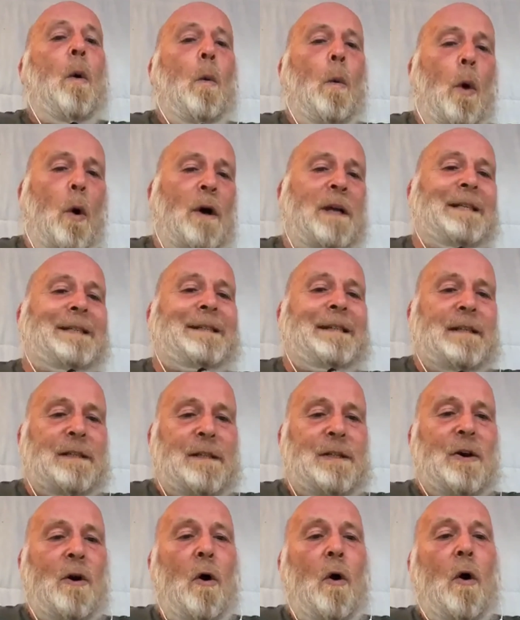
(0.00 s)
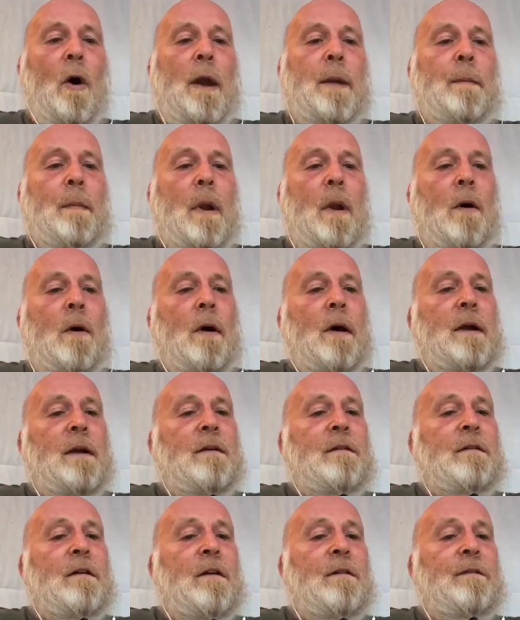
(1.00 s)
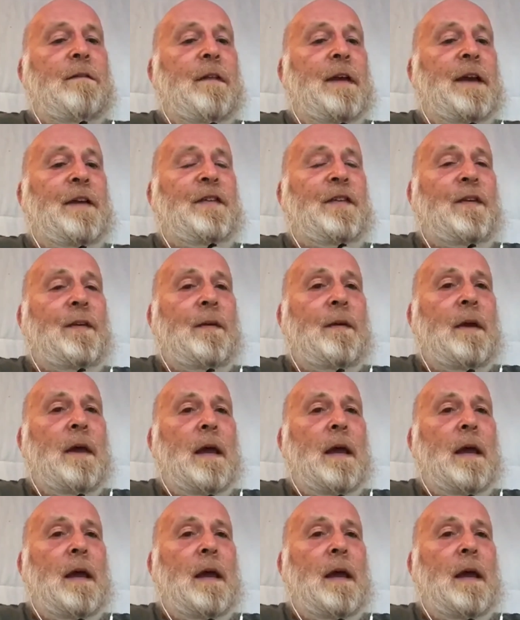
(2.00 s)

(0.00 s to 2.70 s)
What is the timeline of this?